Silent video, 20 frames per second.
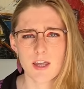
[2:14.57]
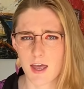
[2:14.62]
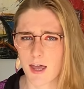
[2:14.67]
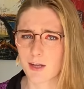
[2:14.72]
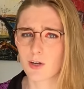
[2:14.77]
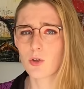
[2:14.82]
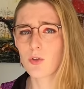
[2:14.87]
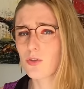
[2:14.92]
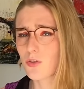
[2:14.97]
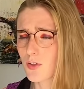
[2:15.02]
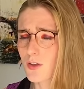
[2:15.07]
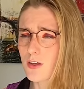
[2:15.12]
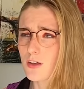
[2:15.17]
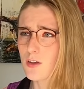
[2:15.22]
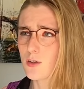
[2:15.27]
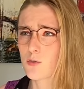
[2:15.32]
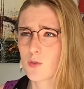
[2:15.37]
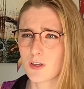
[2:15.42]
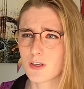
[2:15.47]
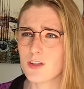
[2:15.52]
cannot think
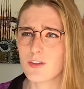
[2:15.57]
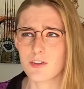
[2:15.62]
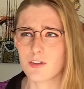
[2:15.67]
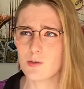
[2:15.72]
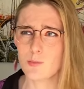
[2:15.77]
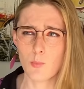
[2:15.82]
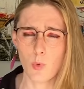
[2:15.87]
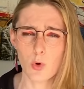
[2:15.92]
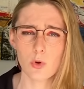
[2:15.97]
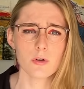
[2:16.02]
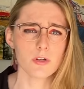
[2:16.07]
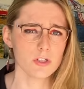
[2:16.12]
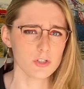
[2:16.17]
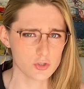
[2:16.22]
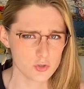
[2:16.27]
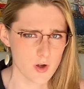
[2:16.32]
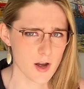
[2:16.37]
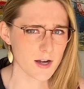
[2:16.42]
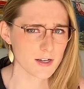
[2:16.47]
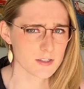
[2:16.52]
of anything more
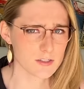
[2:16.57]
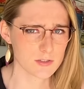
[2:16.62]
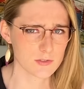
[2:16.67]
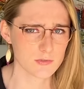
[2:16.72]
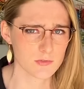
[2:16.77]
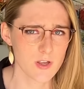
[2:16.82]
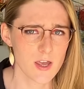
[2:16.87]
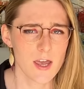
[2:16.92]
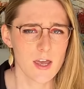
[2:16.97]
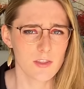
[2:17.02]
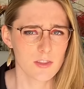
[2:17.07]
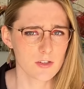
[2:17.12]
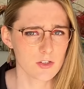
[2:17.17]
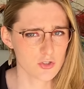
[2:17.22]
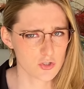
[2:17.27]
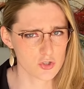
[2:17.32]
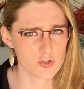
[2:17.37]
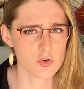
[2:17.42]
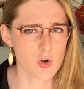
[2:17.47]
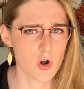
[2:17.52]
attractive than a
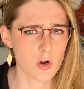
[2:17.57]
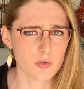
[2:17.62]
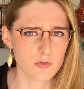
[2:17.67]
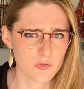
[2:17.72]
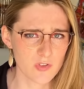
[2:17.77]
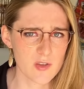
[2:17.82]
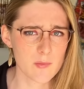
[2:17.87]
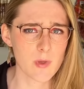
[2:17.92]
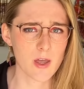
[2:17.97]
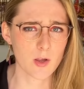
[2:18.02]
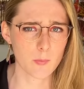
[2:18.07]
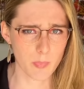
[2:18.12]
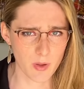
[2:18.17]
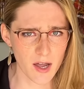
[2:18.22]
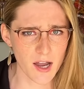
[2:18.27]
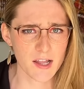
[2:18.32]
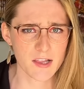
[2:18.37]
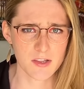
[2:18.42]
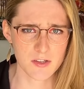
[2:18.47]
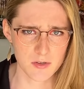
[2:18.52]
strong female
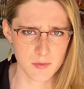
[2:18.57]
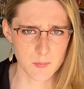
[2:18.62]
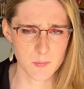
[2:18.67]
pilot.